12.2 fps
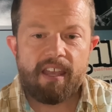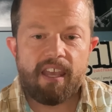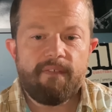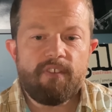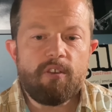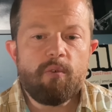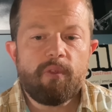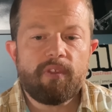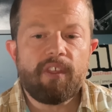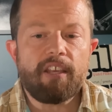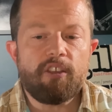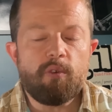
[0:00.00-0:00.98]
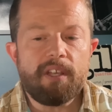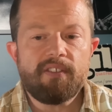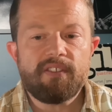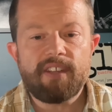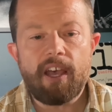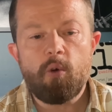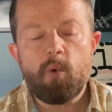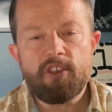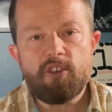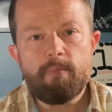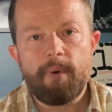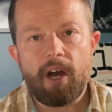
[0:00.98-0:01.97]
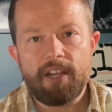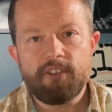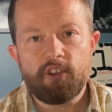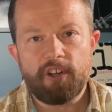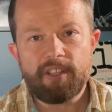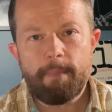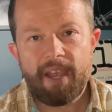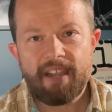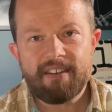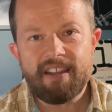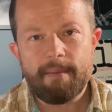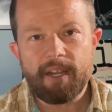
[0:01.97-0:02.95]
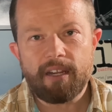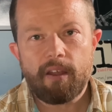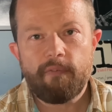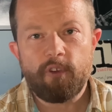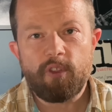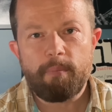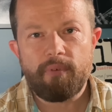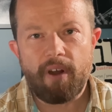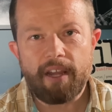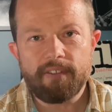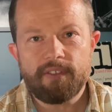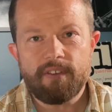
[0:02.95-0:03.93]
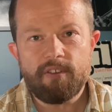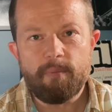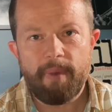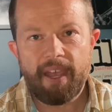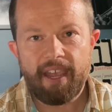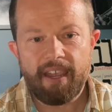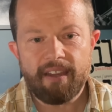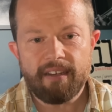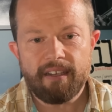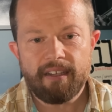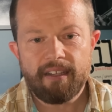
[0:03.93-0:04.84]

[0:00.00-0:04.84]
if you think you can sell what you bought during the pandemic for the price that you paid.